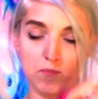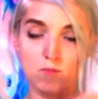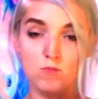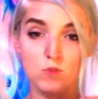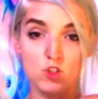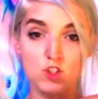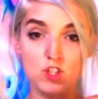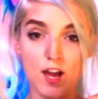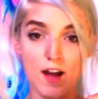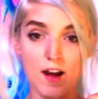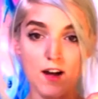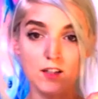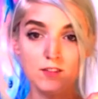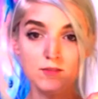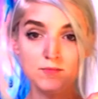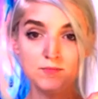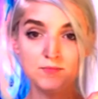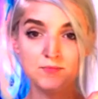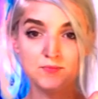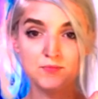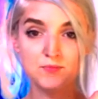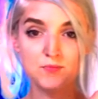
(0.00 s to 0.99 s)

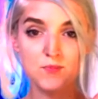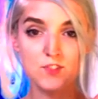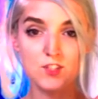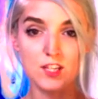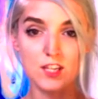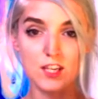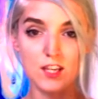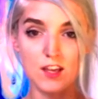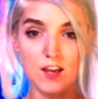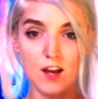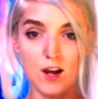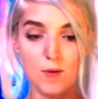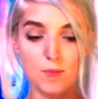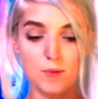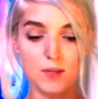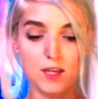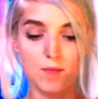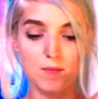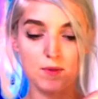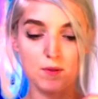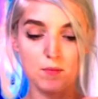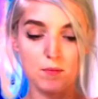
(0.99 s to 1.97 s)
gel to help
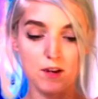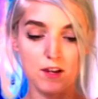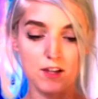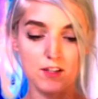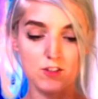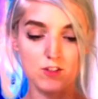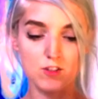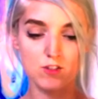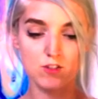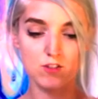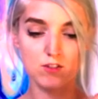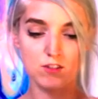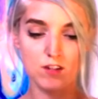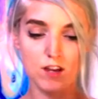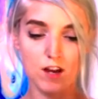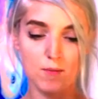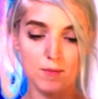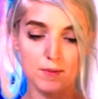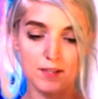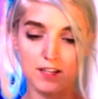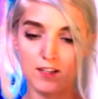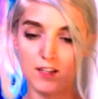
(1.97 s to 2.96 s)
keep the brush,
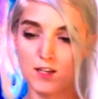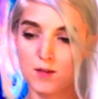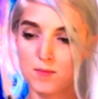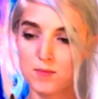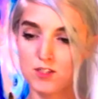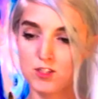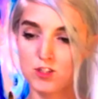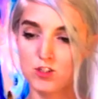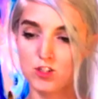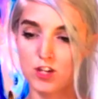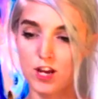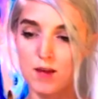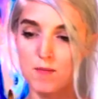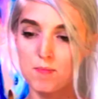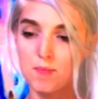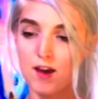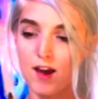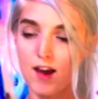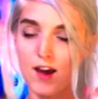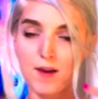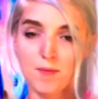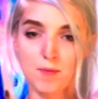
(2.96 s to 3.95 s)
help it keep its shape.
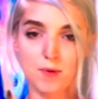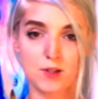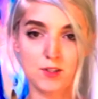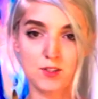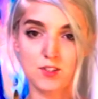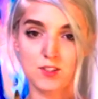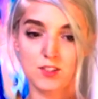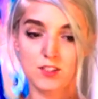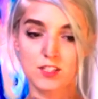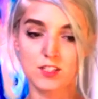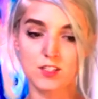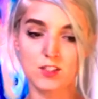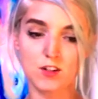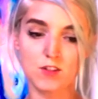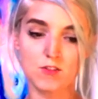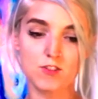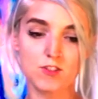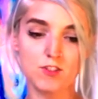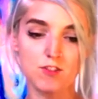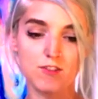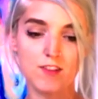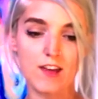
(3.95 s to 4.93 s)
I personally
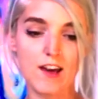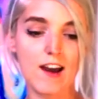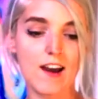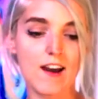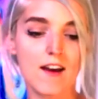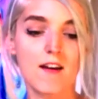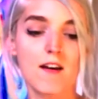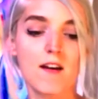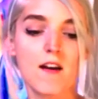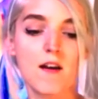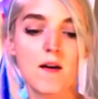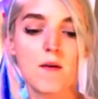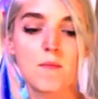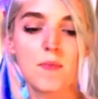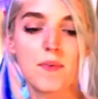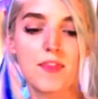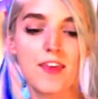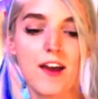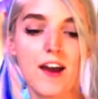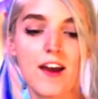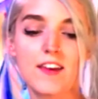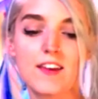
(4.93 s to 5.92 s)
don't do that, but
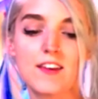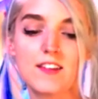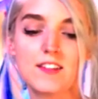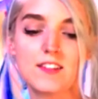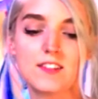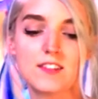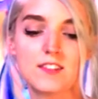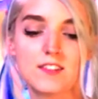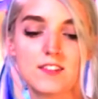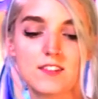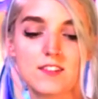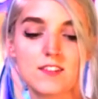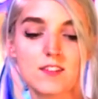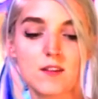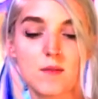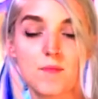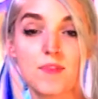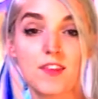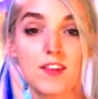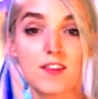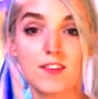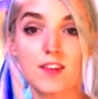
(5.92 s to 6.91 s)
that is
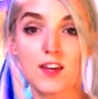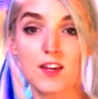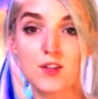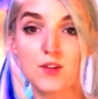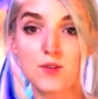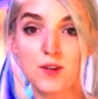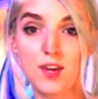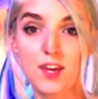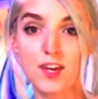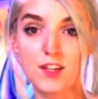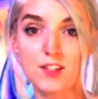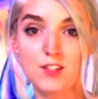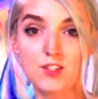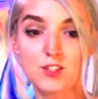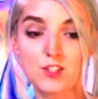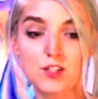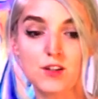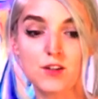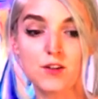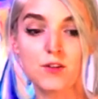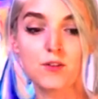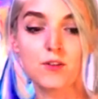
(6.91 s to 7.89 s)
something that you can
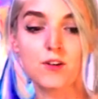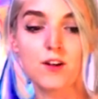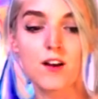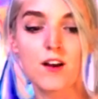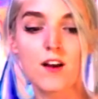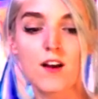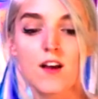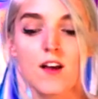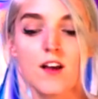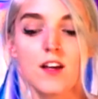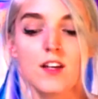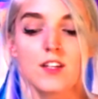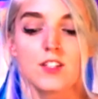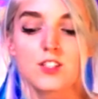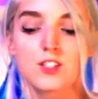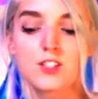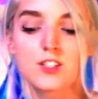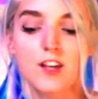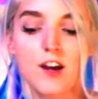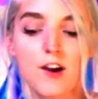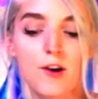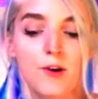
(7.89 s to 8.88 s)
do.
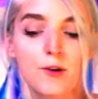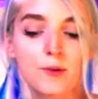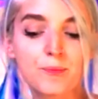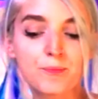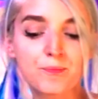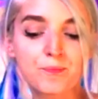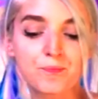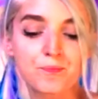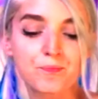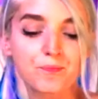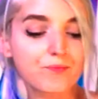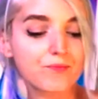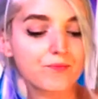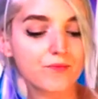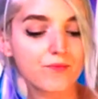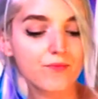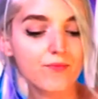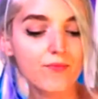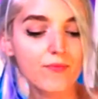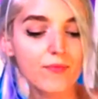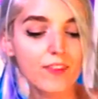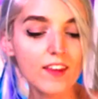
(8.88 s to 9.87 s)
So
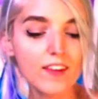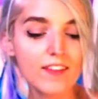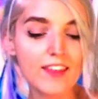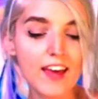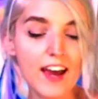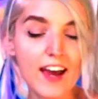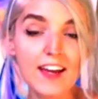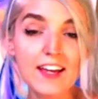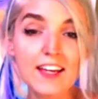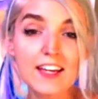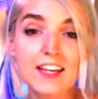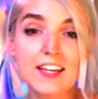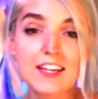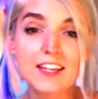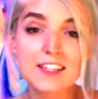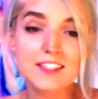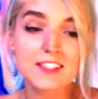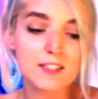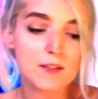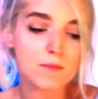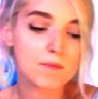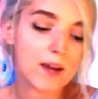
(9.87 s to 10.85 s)
that
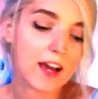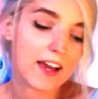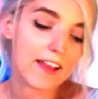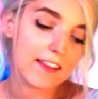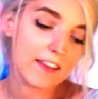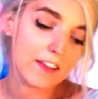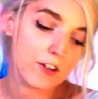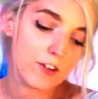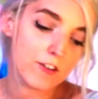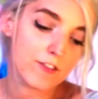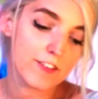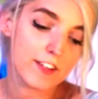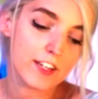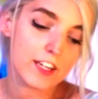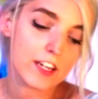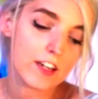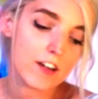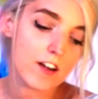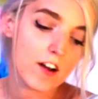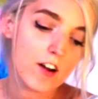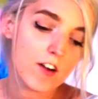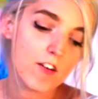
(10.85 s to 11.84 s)
is my little
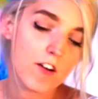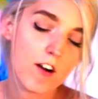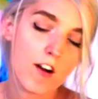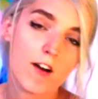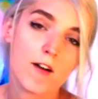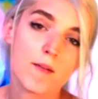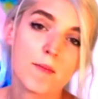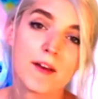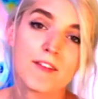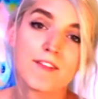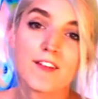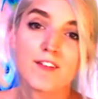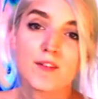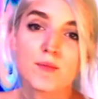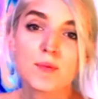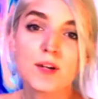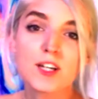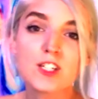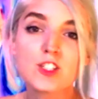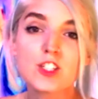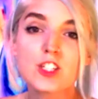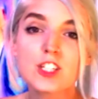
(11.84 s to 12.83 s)
video on my favorite
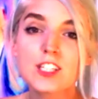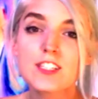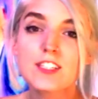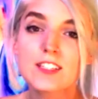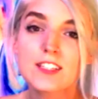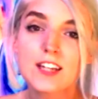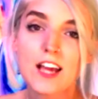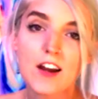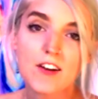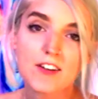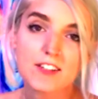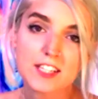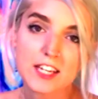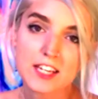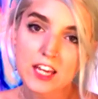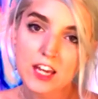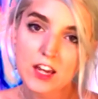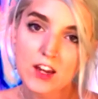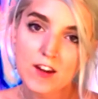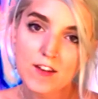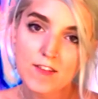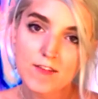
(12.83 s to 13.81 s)
brushes and how I take
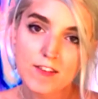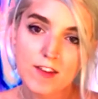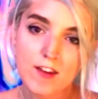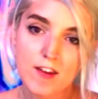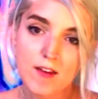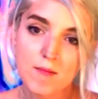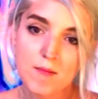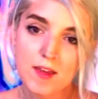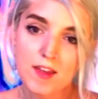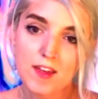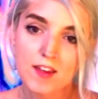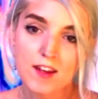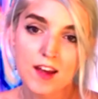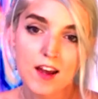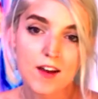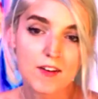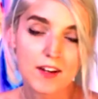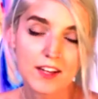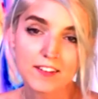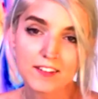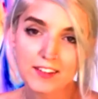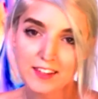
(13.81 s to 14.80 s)
care of them and how
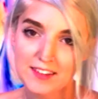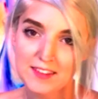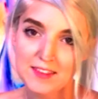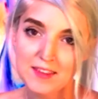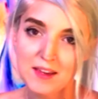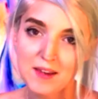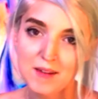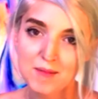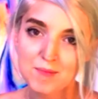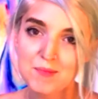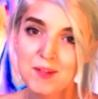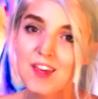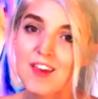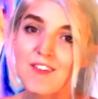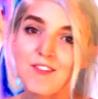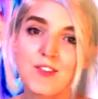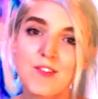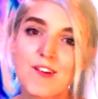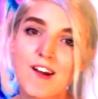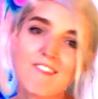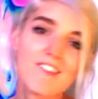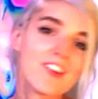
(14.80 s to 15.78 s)
I clean them. If
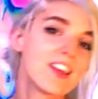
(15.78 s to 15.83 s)
you have